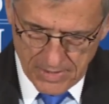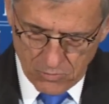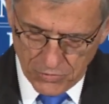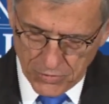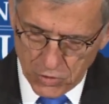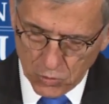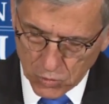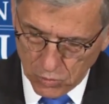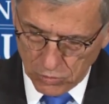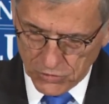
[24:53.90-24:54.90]
With the new
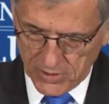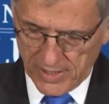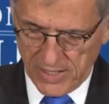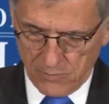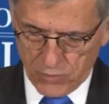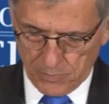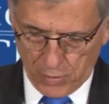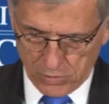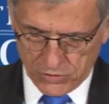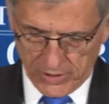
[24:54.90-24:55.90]
rules that I am
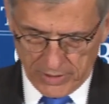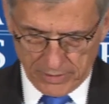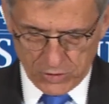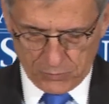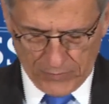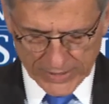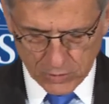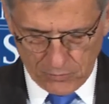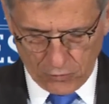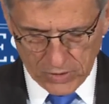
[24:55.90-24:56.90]
proposing in our
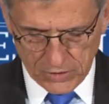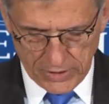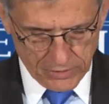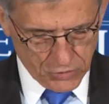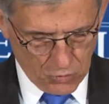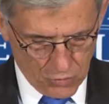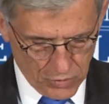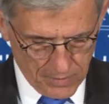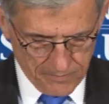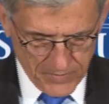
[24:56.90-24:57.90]
Spectrum Frontiers
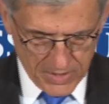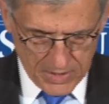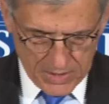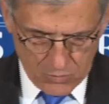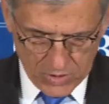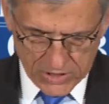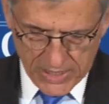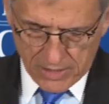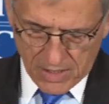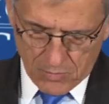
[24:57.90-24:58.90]
order, we
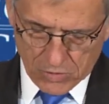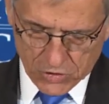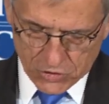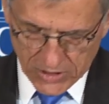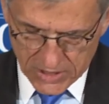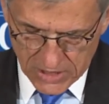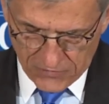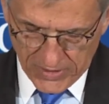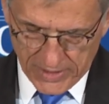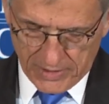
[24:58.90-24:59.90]
take our most
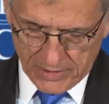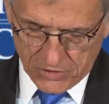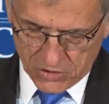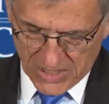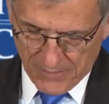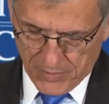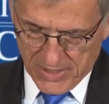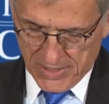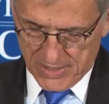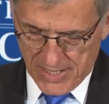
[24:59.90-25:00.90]
significant step
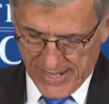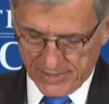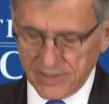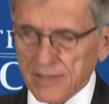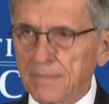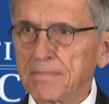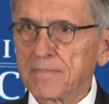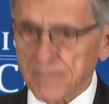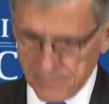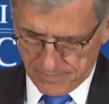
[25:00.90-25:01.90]
yet
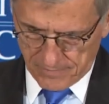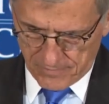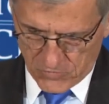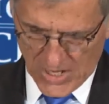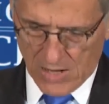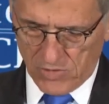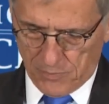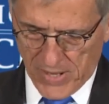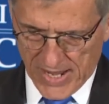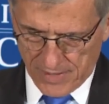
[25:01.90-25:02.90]
down
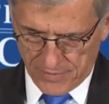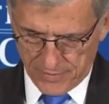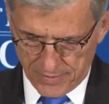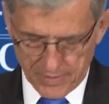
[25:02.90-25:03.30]
the path